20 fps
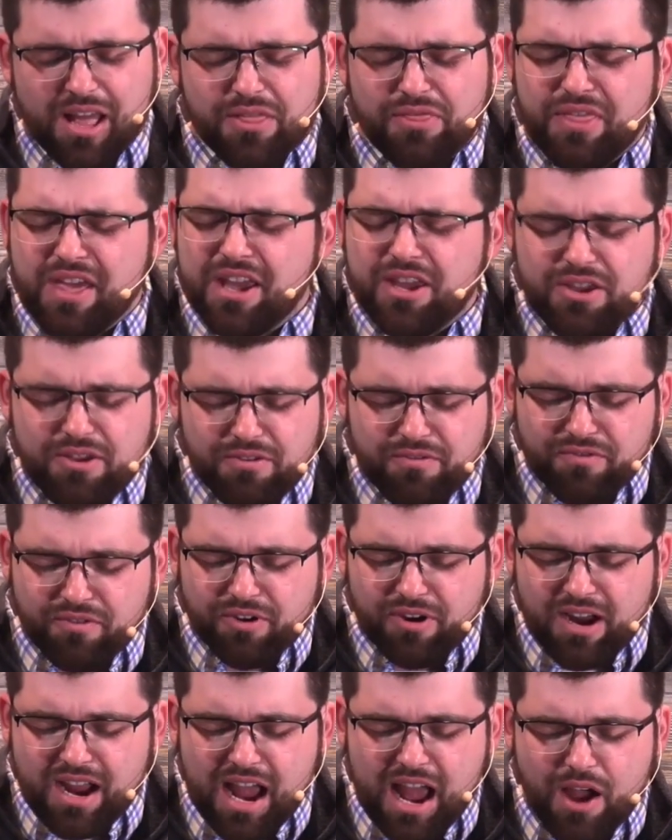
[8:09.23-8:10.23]
Thank you
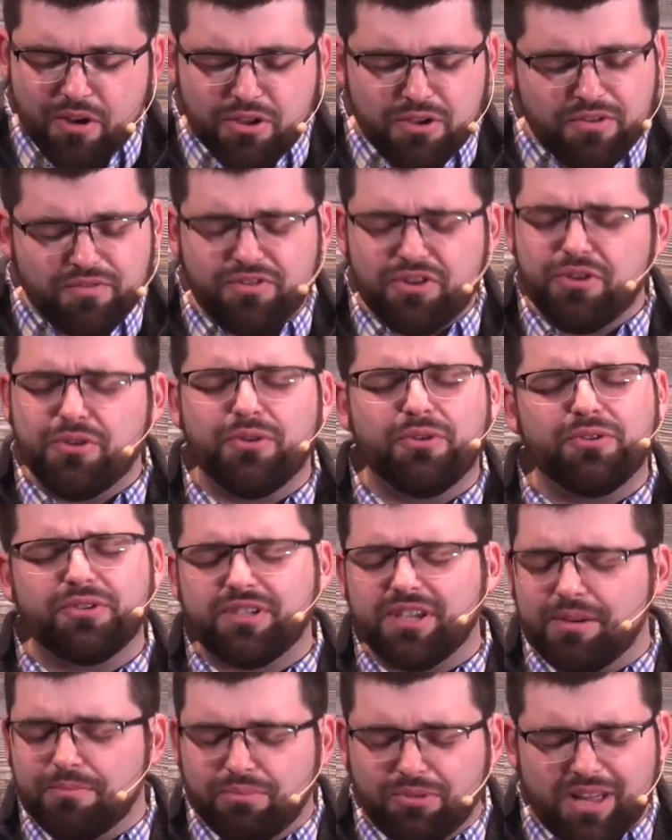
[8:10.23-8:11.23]
for how you've
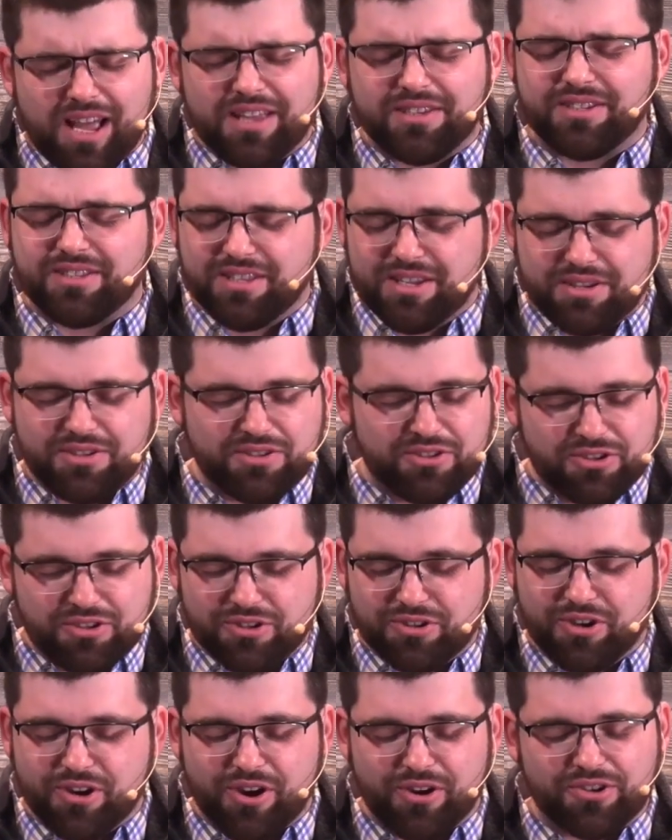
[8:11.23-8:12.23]
used and blessed this
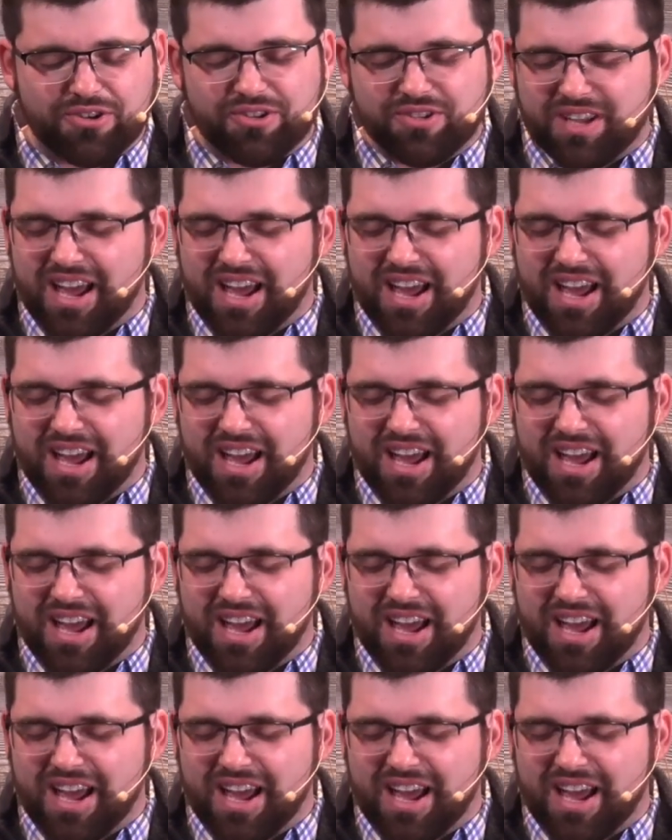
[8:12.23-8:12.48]
church,